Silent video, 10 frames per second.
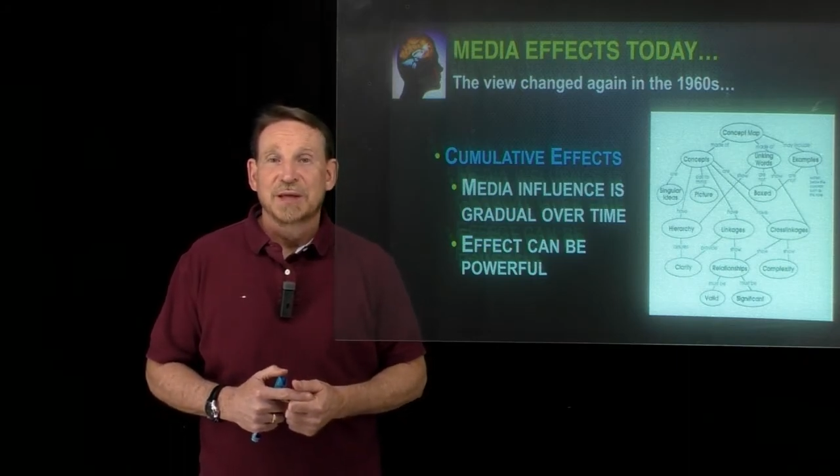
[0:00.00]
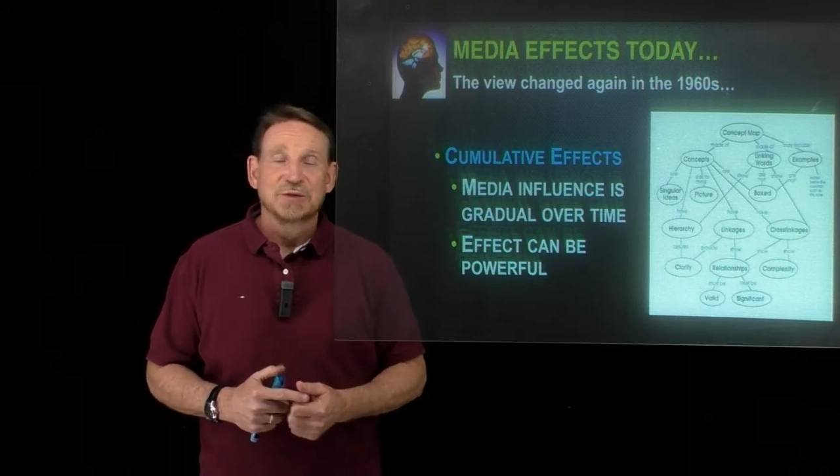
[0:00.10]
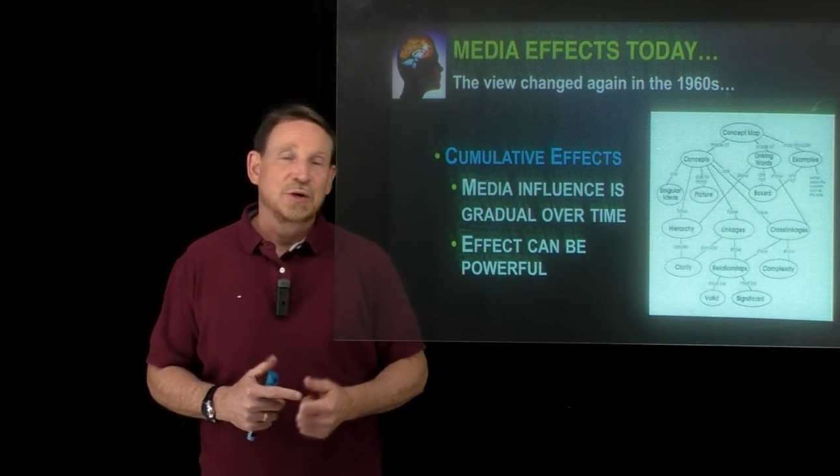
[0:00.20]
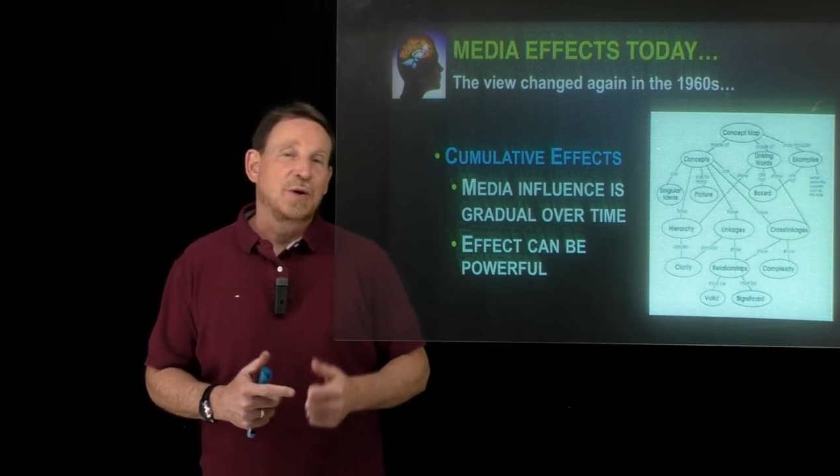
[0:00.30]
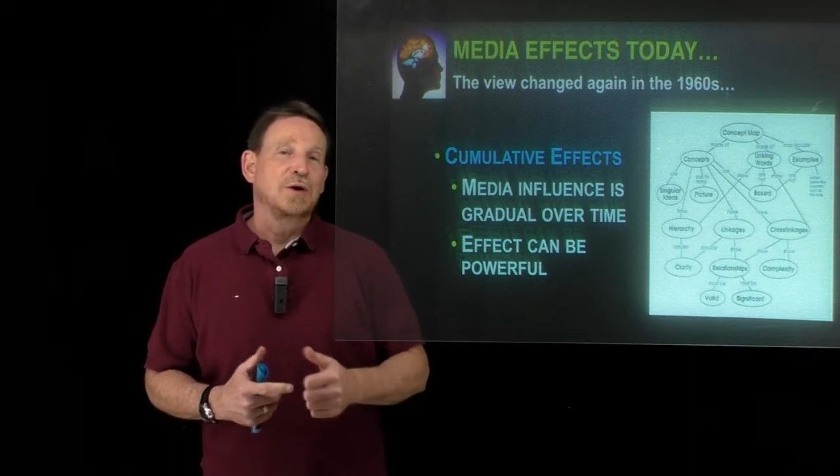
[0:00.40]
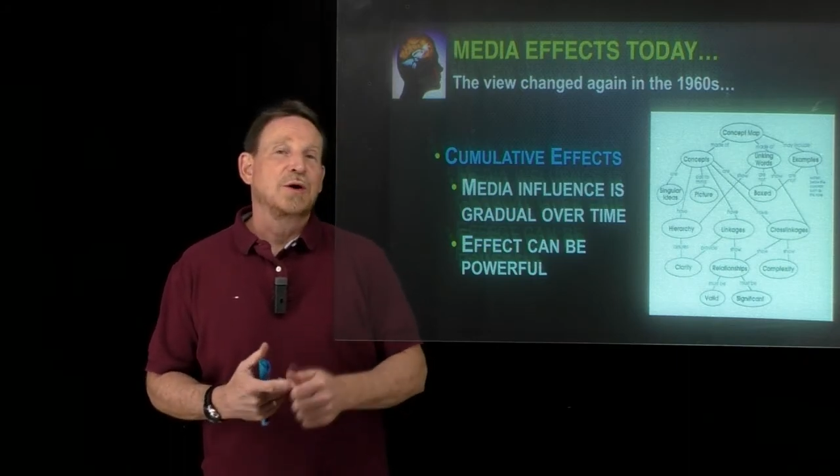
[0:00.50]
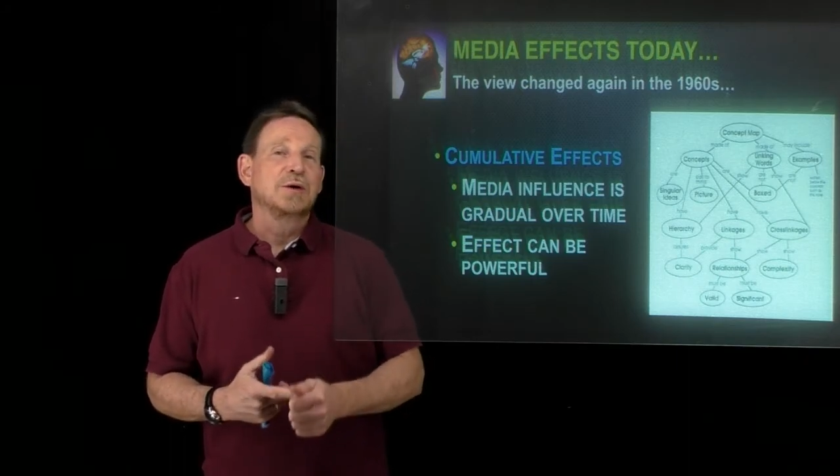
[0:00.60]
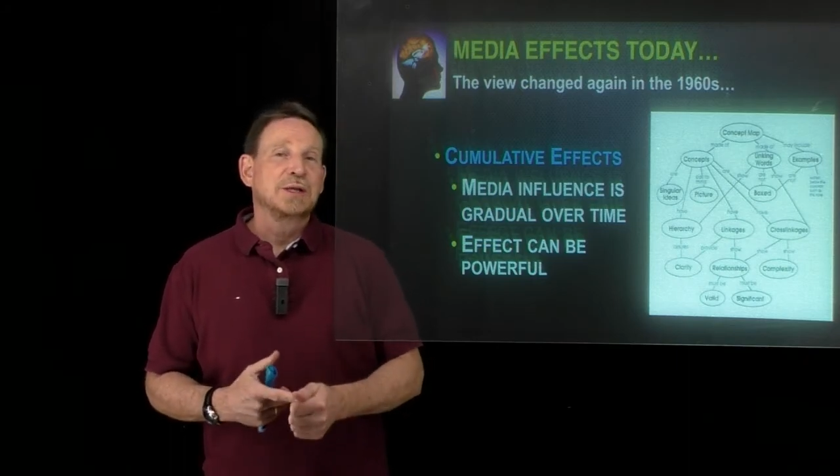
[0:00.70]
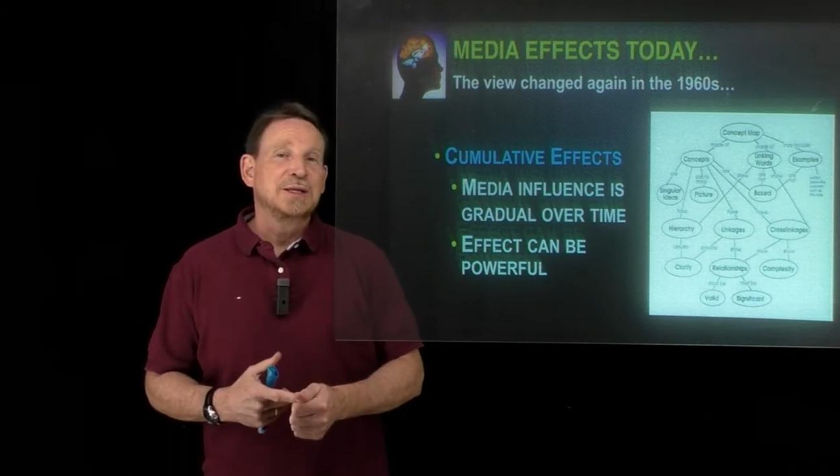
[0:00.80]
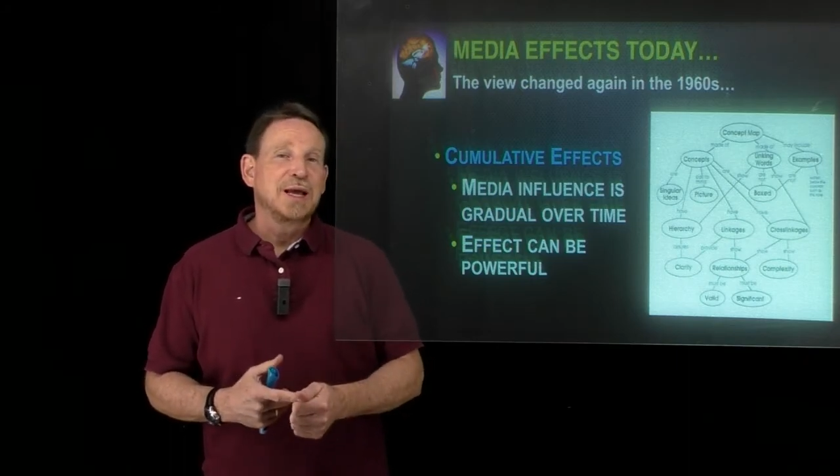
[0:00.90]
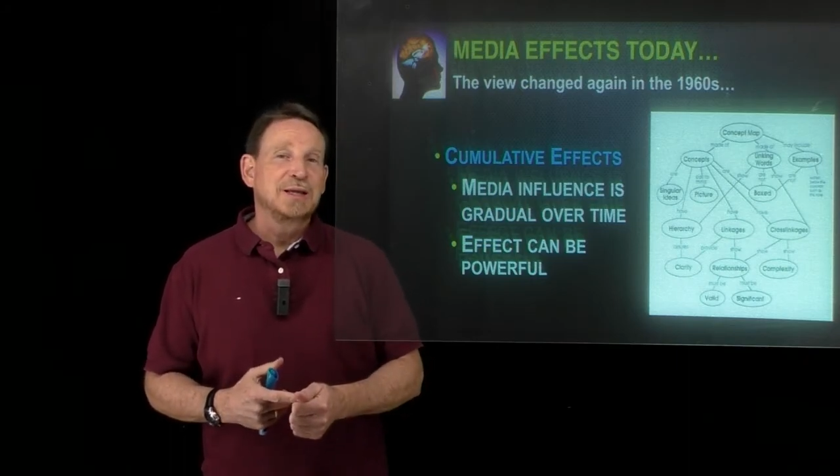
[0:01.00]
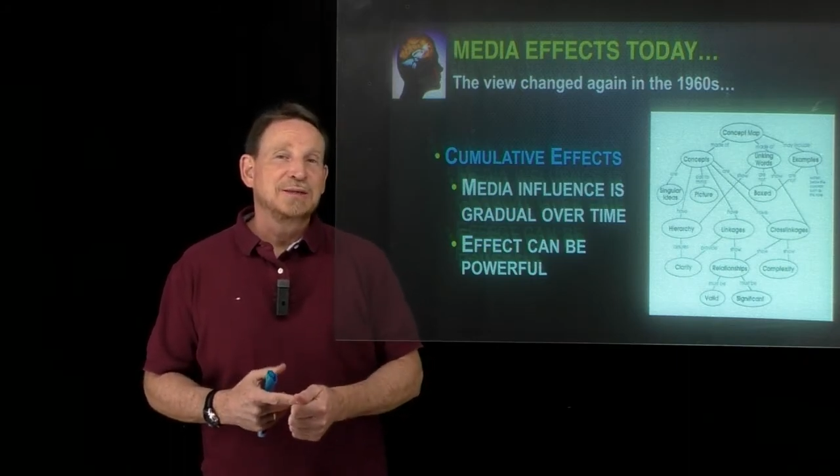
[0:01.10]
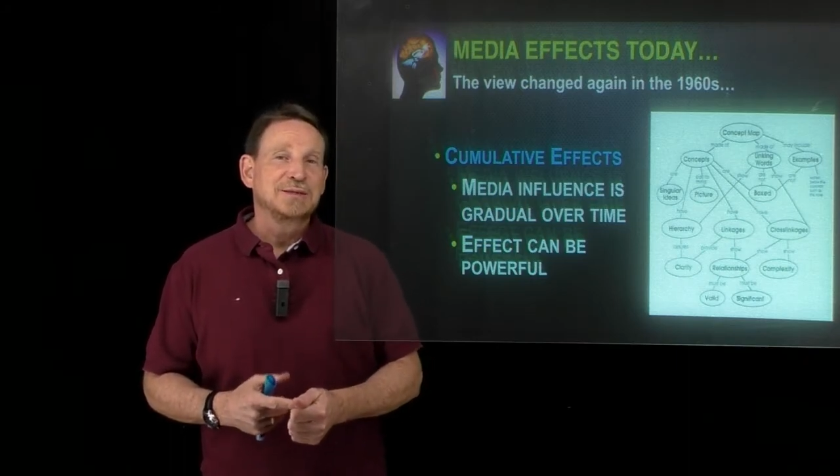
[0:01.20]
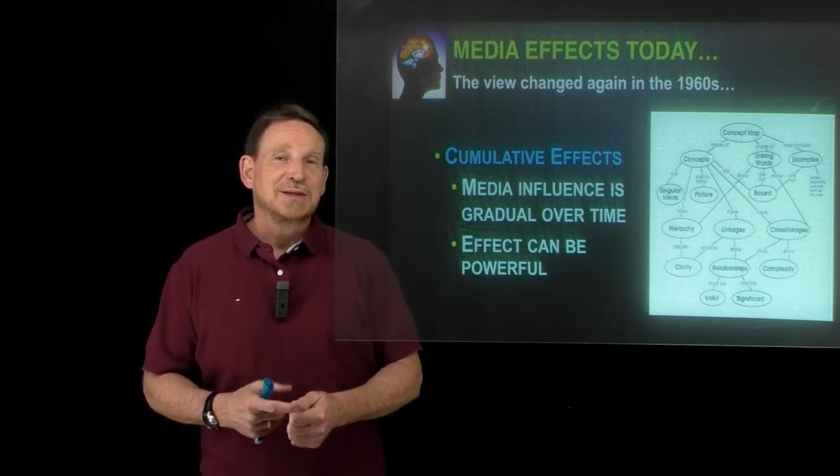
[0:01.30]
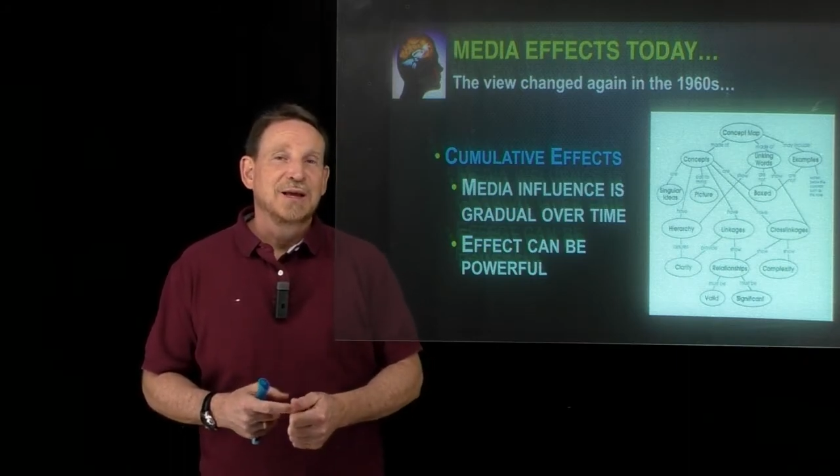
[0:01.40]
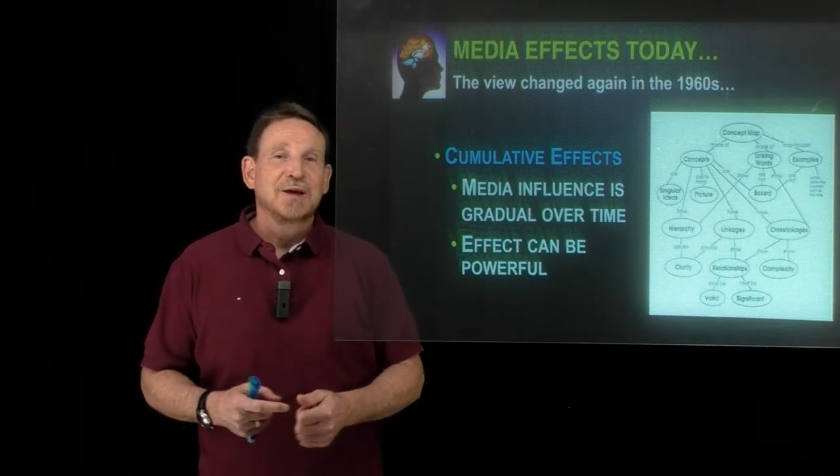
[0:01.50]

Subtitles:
So our early days,